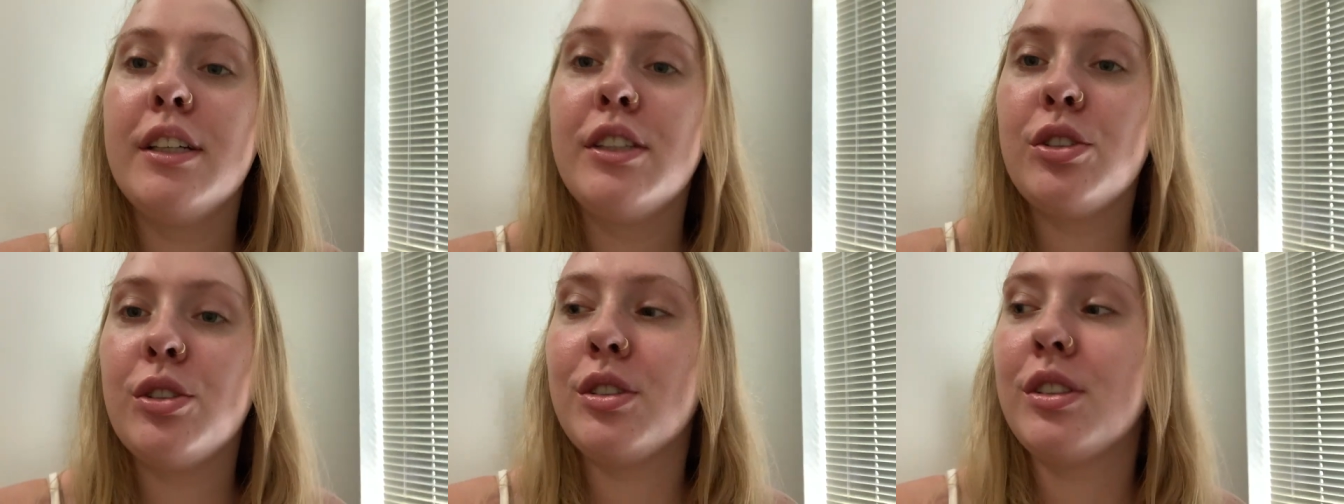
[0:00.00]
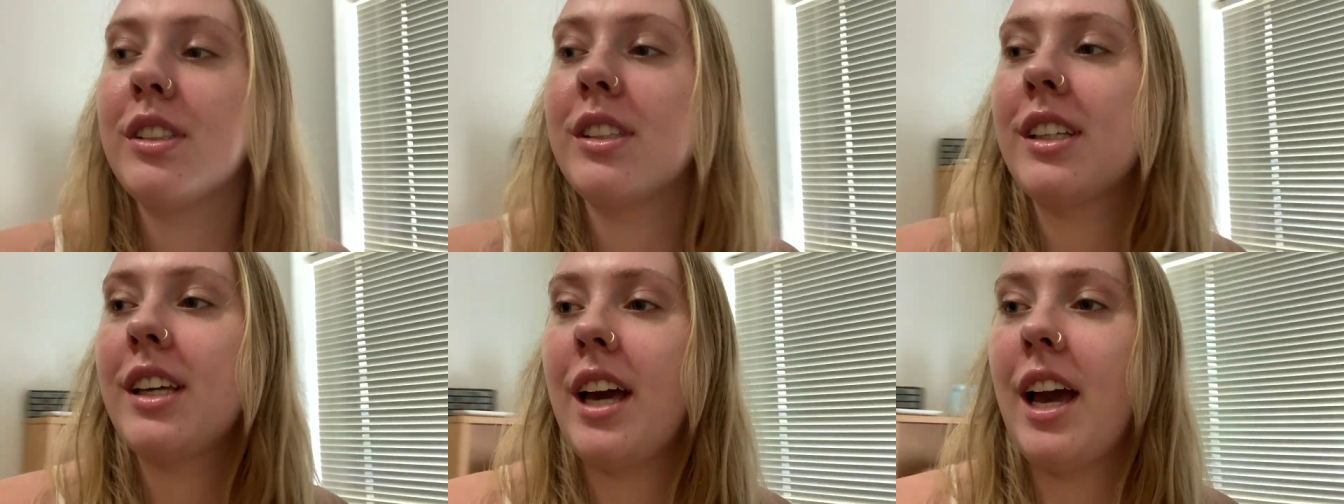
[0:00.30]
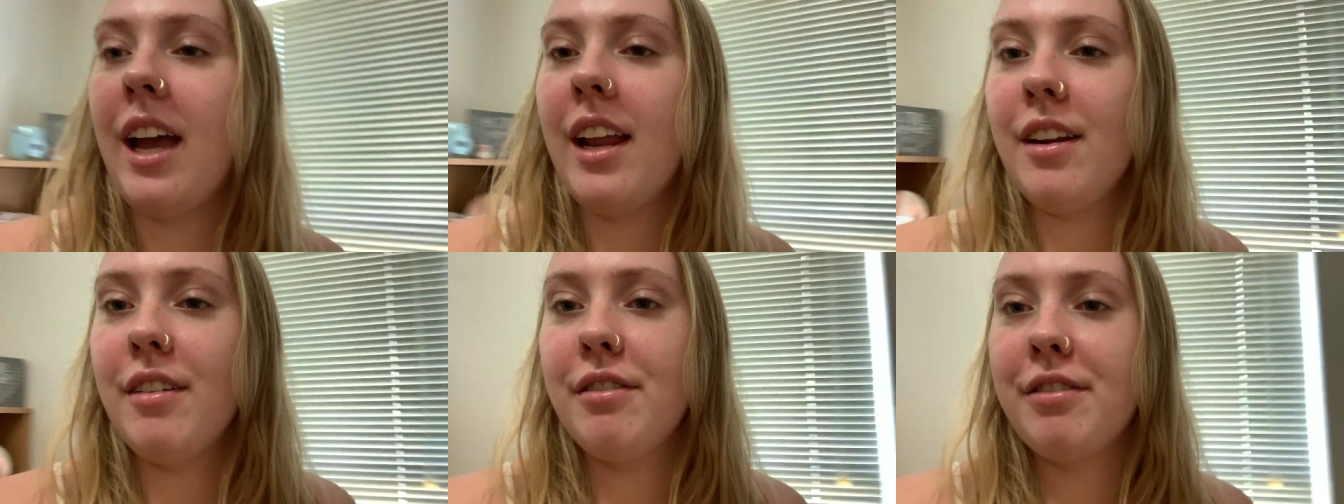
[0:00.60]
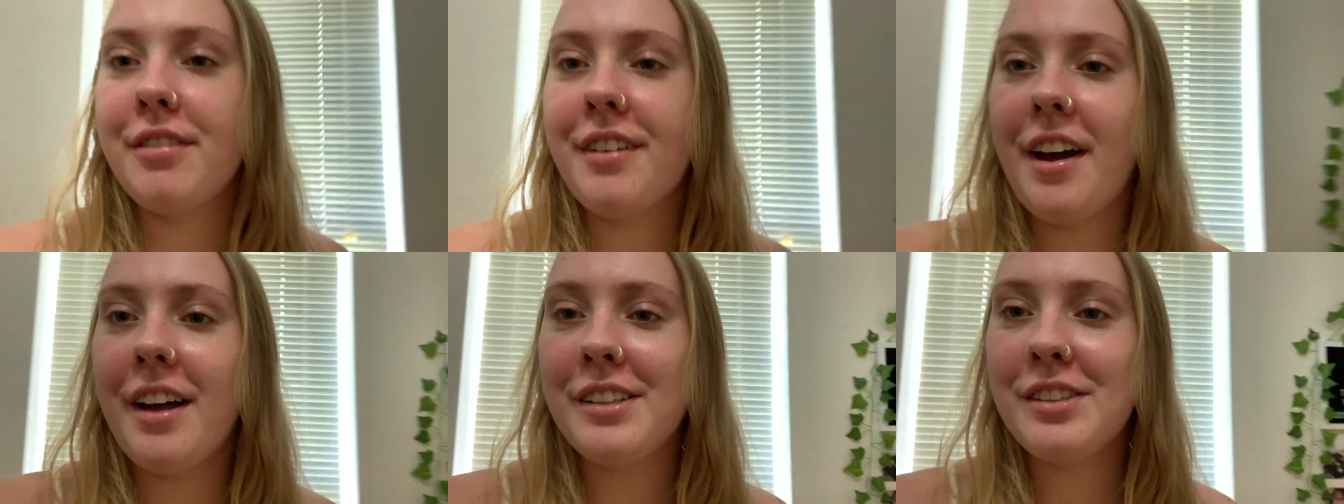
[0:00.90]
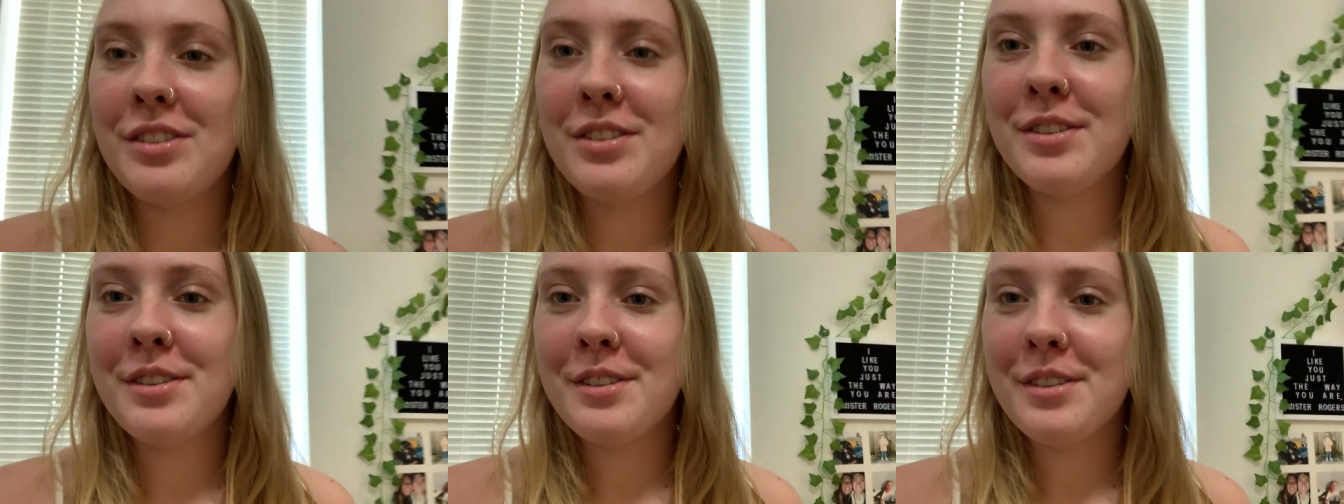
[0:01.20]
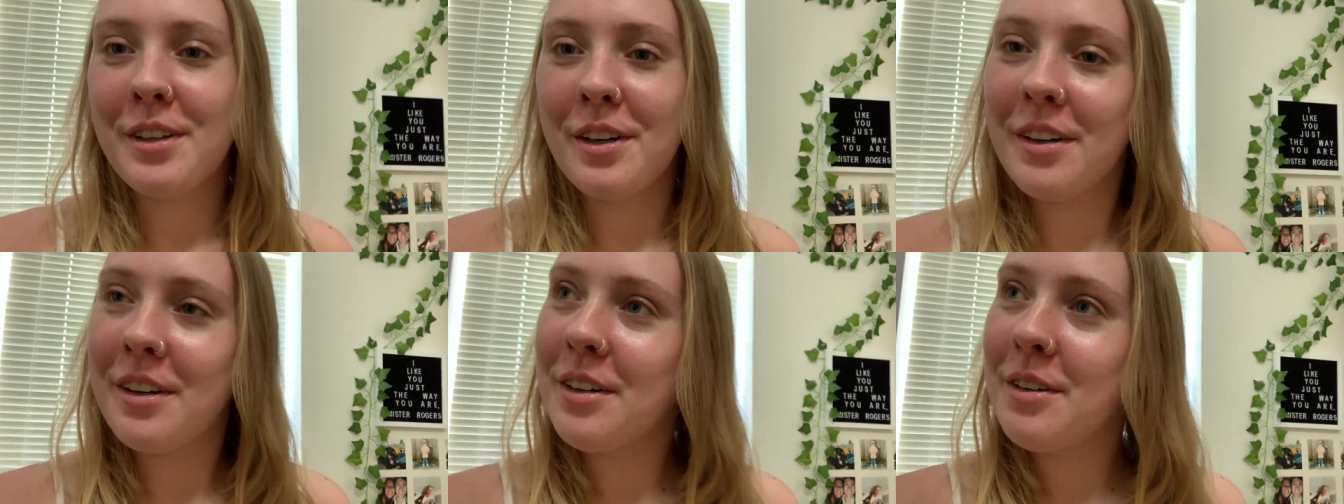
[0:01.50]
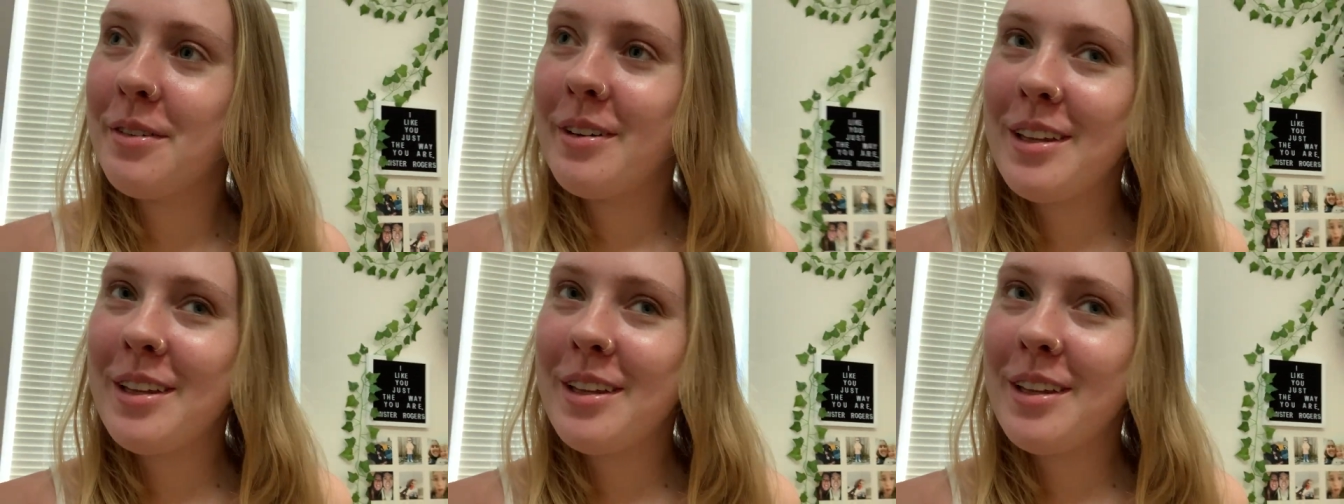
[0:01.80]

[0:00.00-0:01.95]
just kind of got started